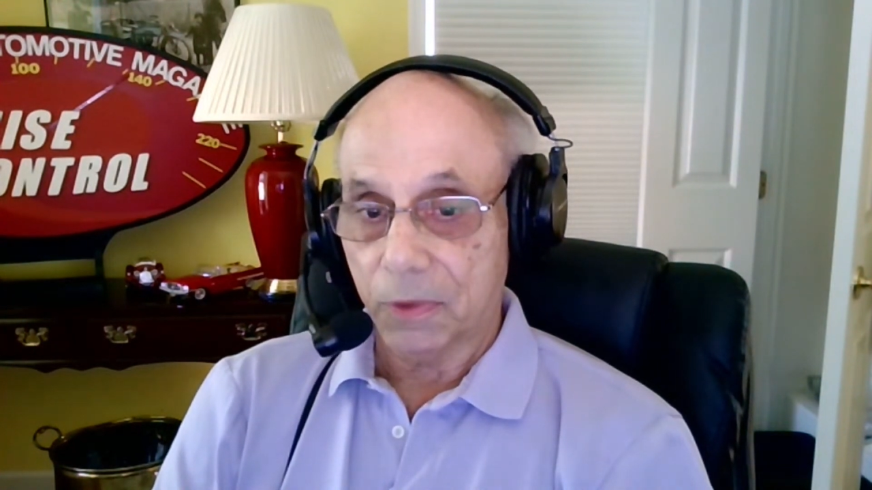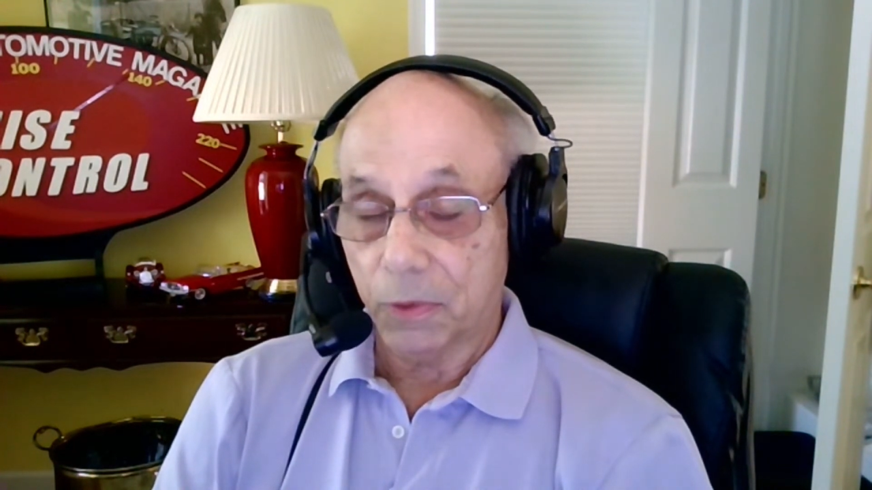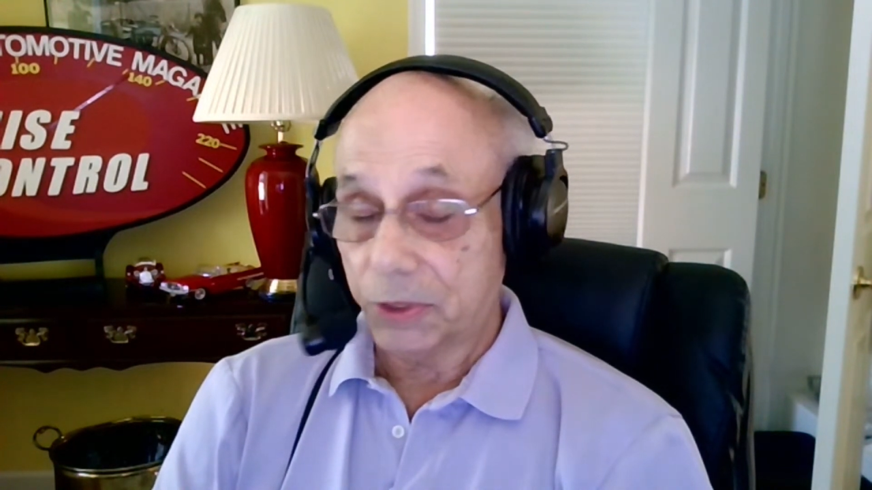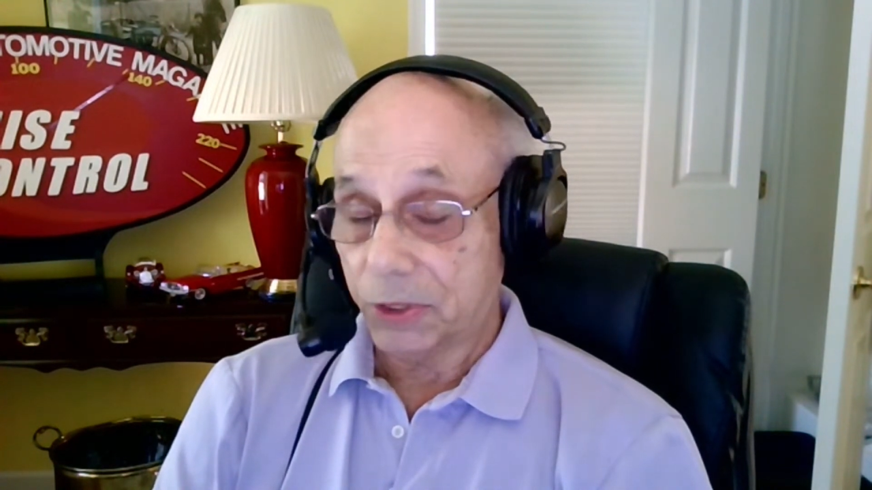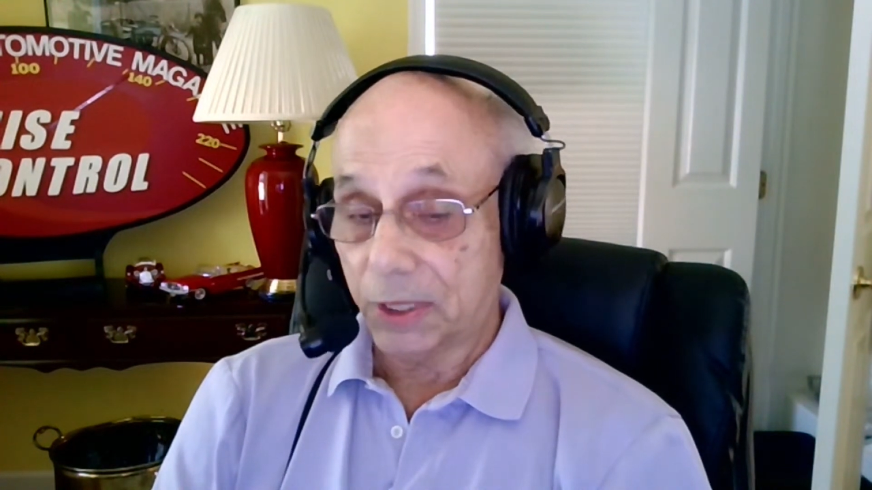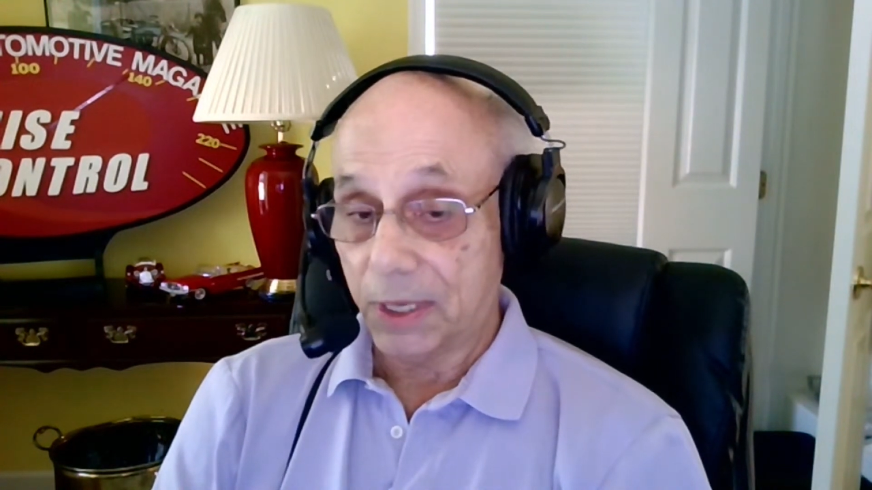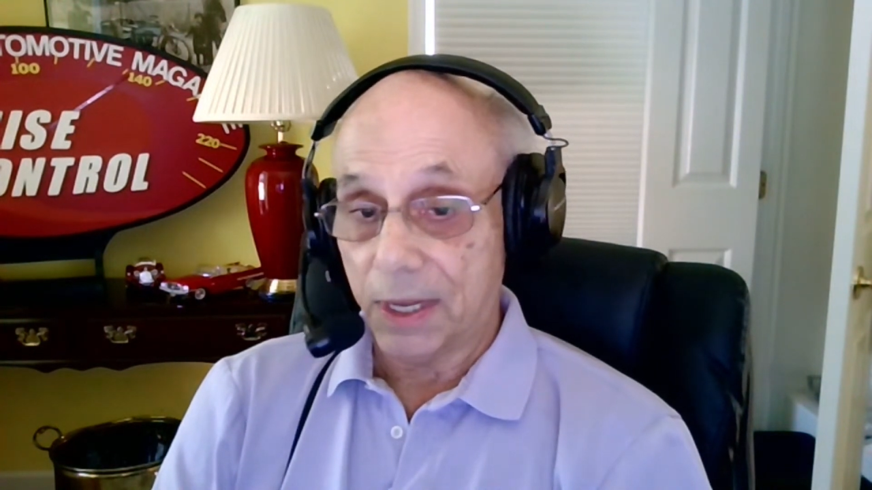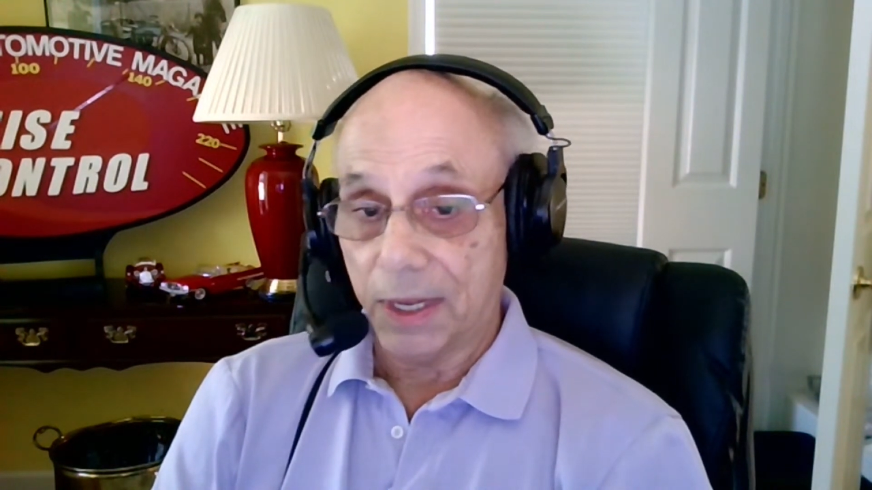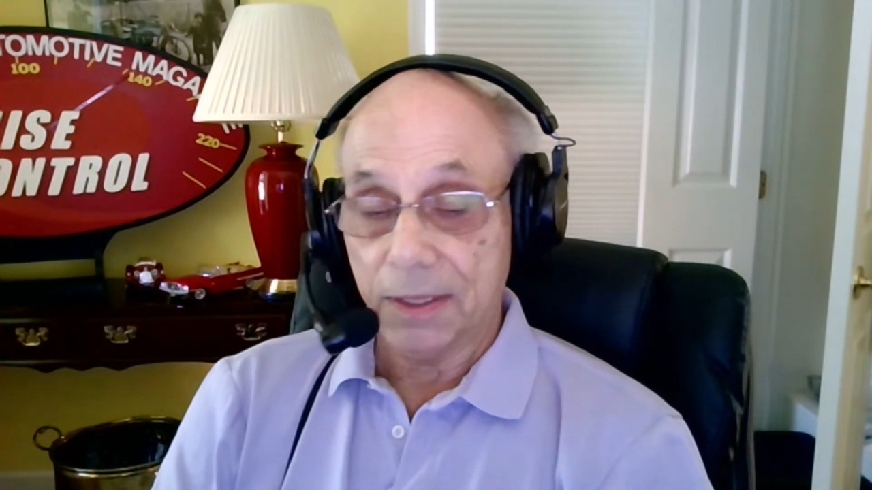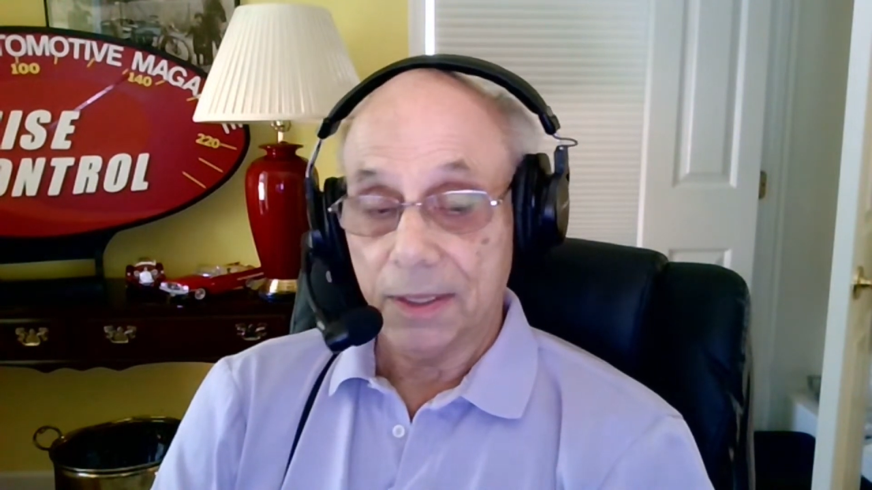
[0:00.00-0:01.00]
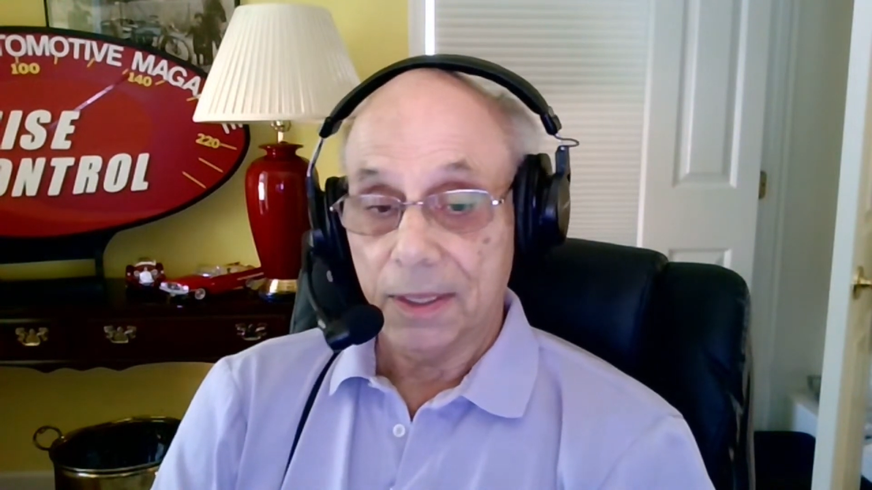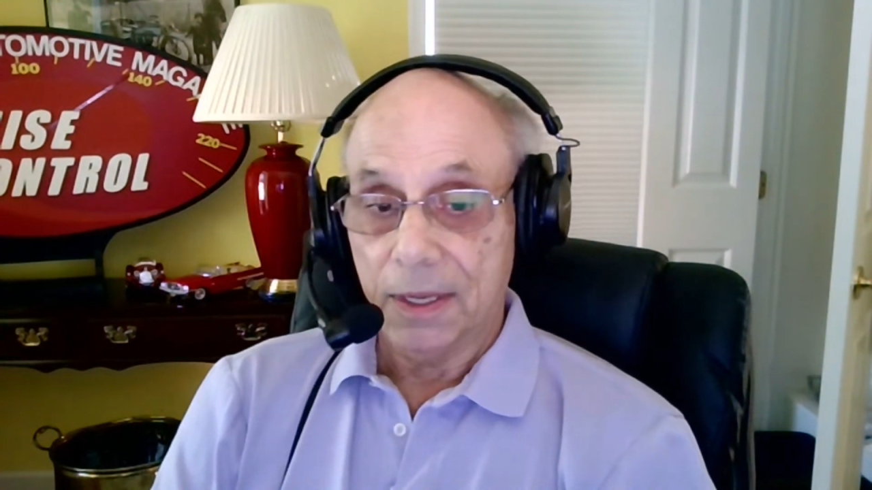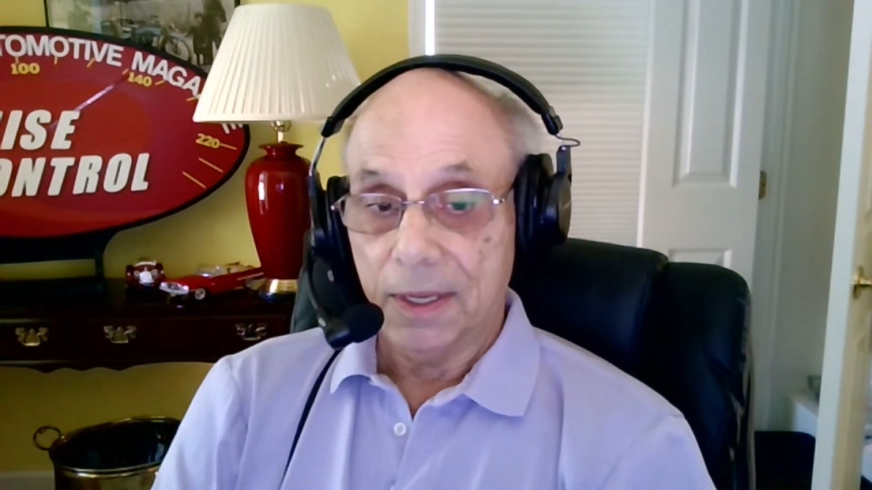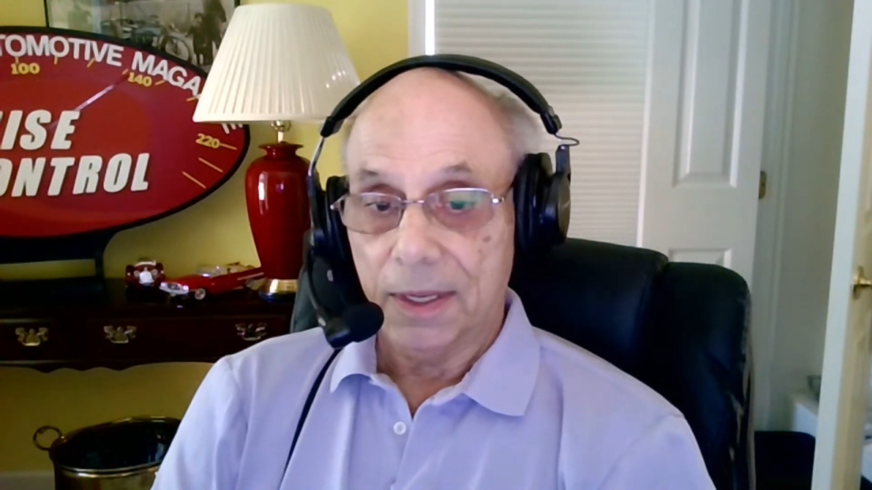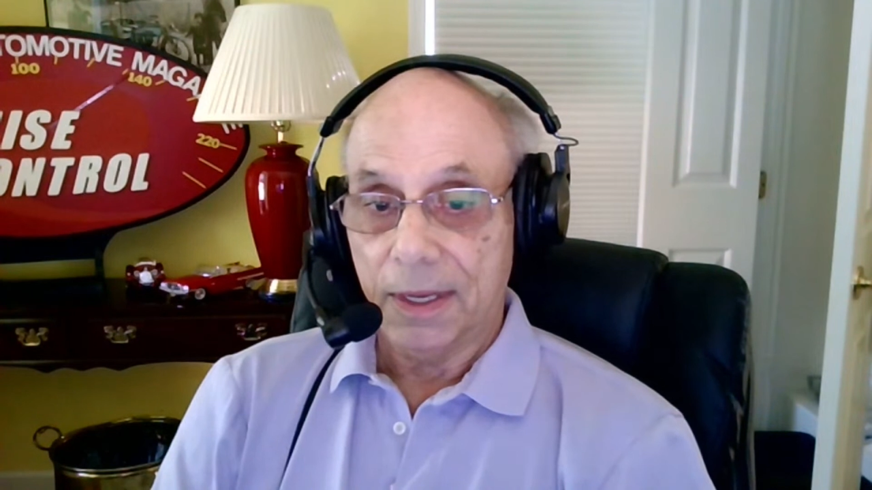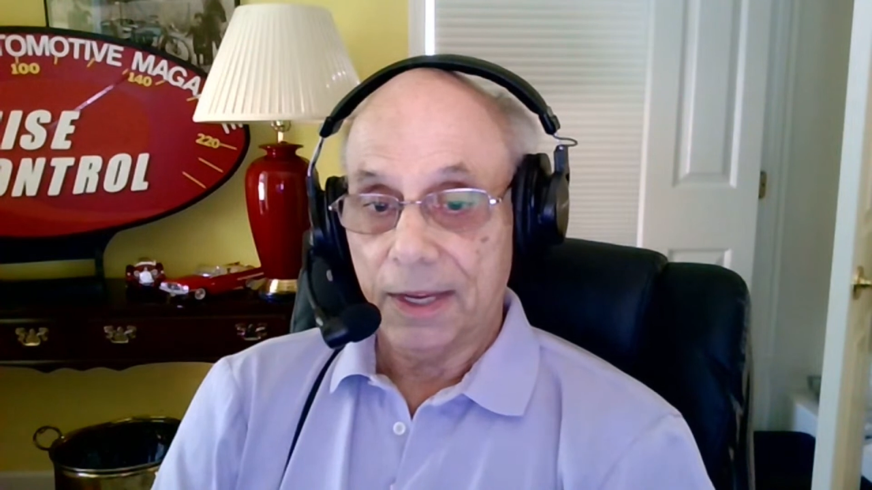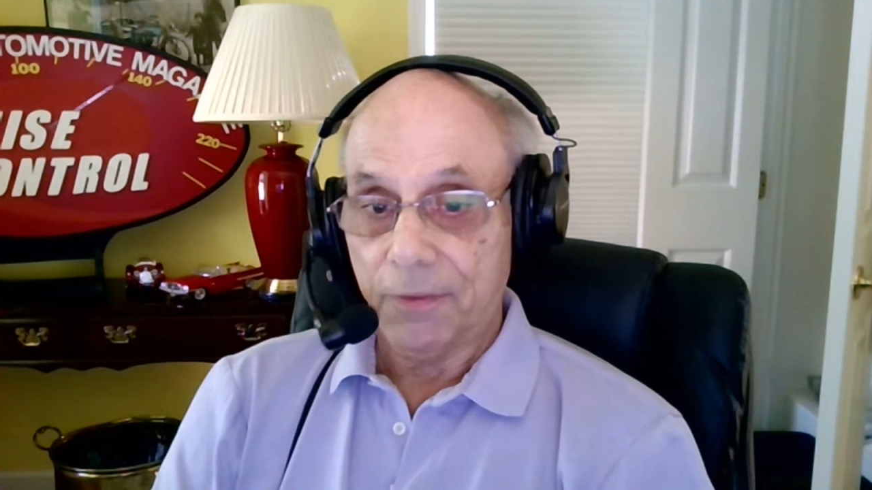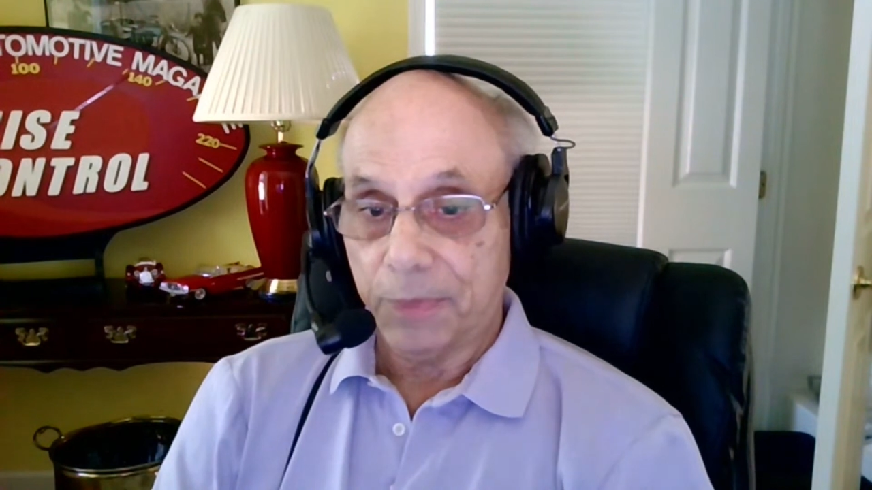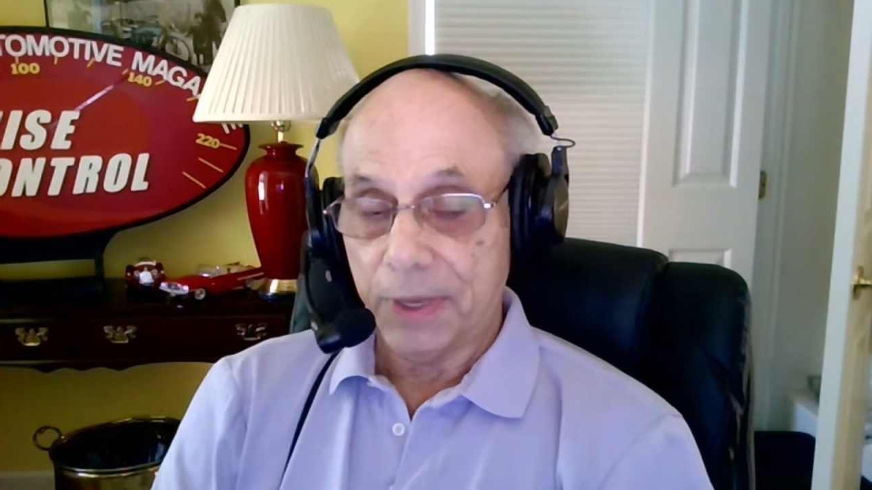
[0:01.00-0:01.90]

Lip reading: which is a lot, have